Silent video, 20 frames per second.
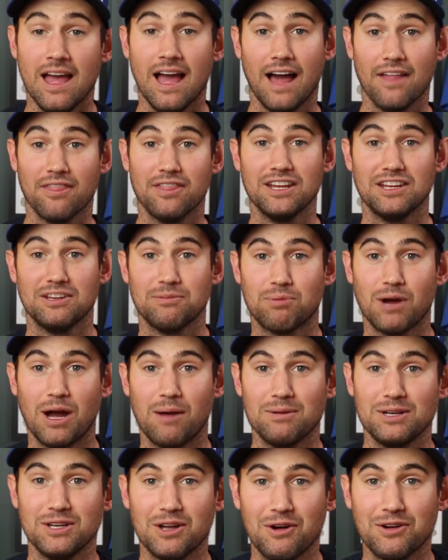I think you
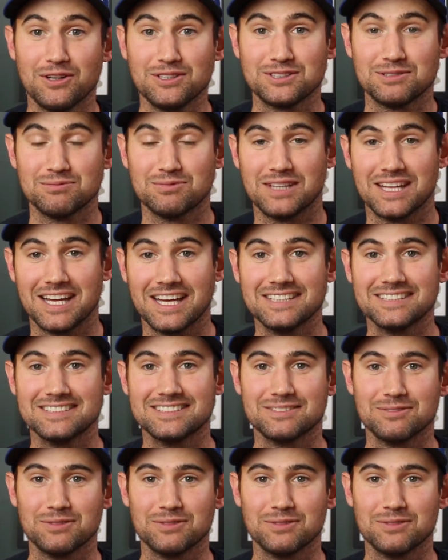probably noticed some things.